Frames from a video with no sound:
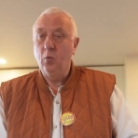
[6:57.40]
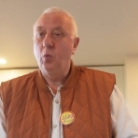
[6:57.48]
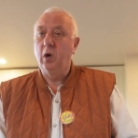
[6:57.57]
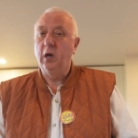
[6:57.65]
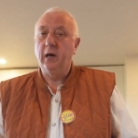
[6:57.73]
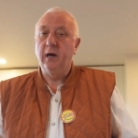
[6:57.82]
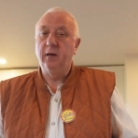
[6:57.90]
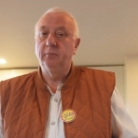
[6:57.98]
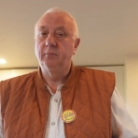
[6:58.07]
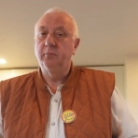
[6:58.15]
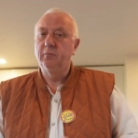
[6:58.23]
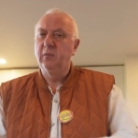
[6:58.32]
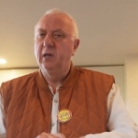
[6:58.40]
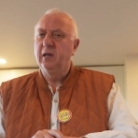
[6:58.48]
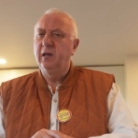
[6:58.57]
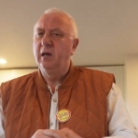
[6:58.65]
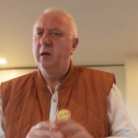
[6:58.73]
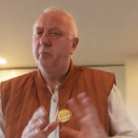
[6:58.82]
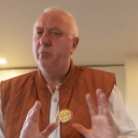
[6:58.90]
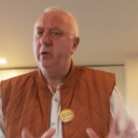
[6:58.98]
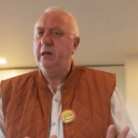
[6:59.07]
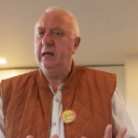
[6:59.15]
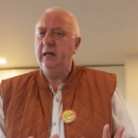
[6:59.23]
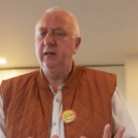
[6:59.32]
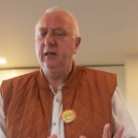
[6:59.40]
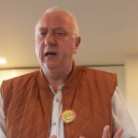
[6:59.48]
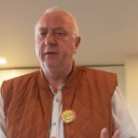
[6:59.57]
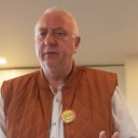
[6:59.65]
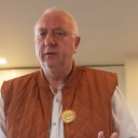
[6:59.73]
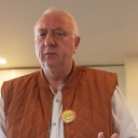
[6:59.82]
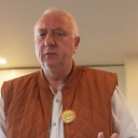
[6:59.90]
while I preheat the oven